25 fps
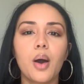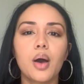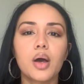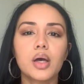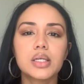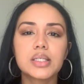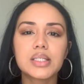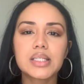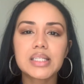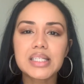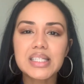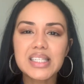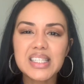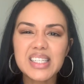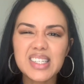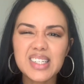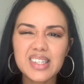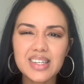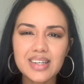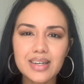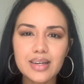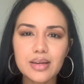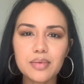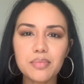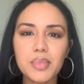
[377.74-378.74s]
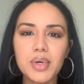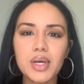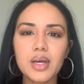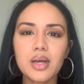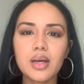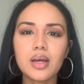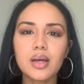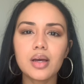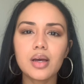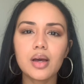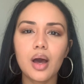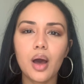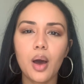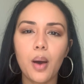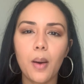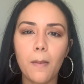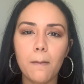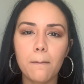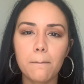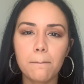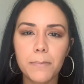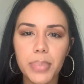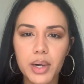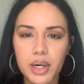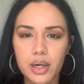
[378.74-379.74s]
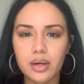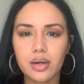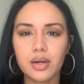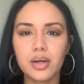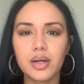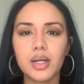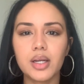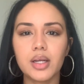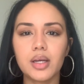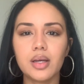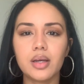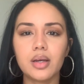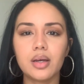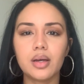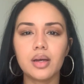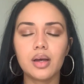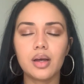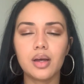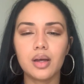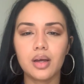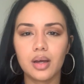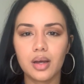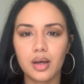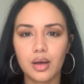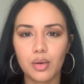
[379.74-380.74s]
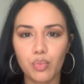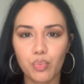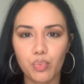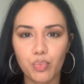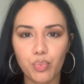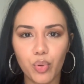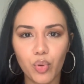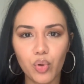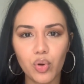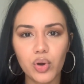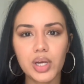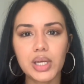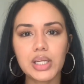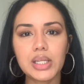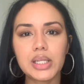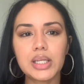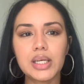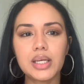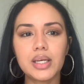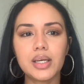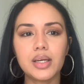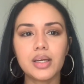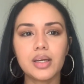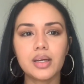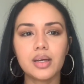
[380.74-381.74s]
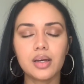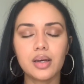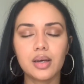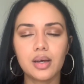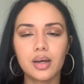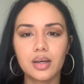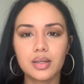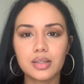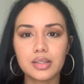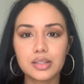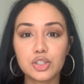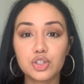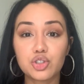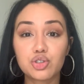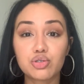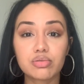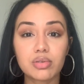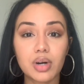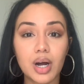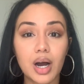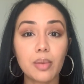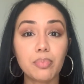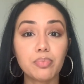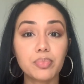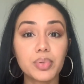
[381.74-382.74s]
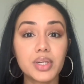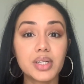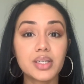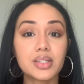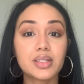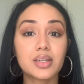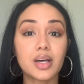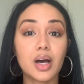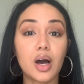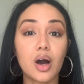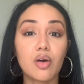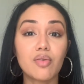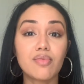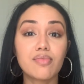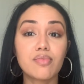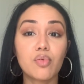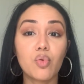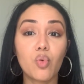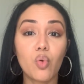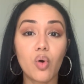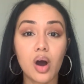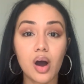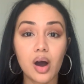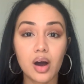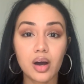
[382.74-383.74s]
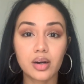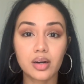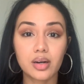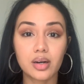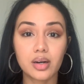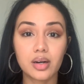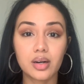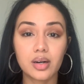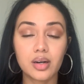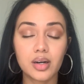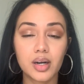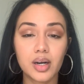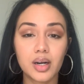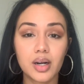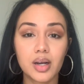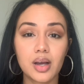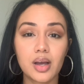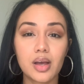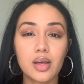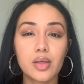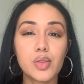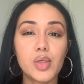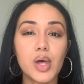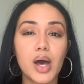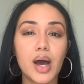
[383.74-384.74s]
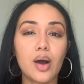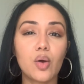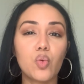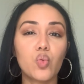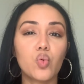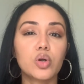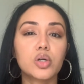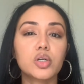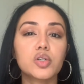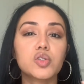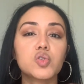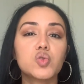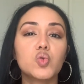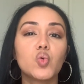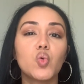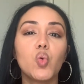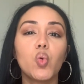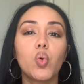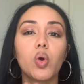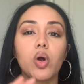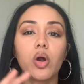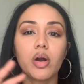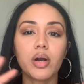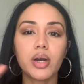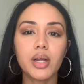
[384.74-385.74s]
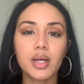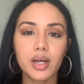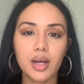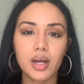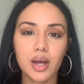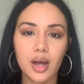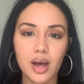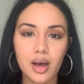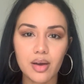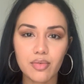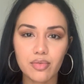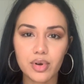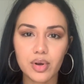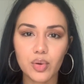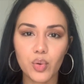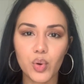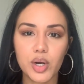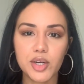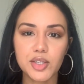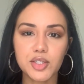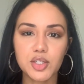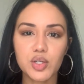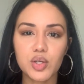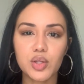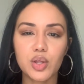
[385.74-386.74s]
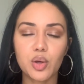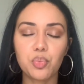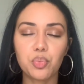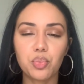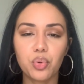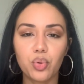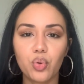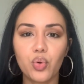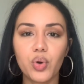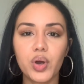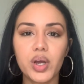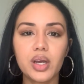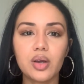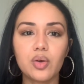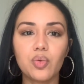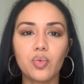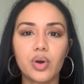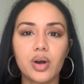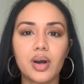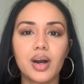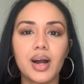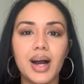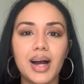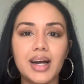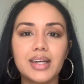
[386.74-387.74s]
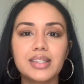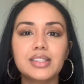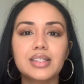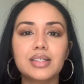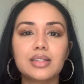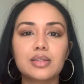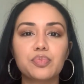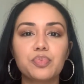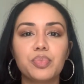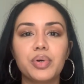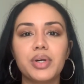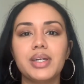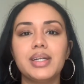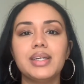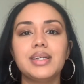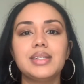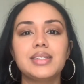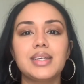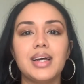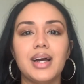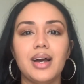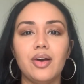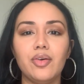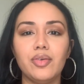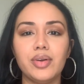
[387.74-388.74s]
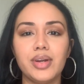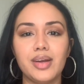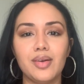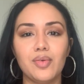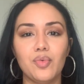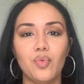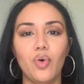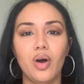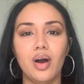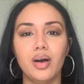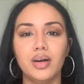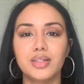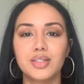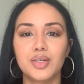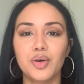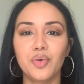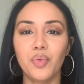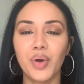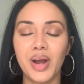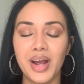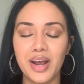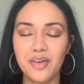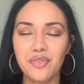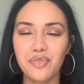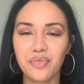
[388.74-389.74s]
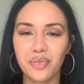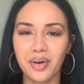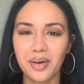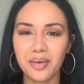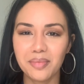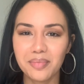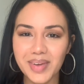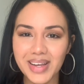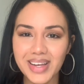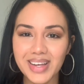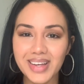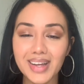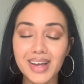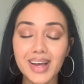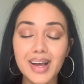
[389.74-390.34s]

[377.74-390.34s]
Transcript: steaming, burning, boiling droplets of water that were squirting everywhere to the point where I just put it down and walked away from it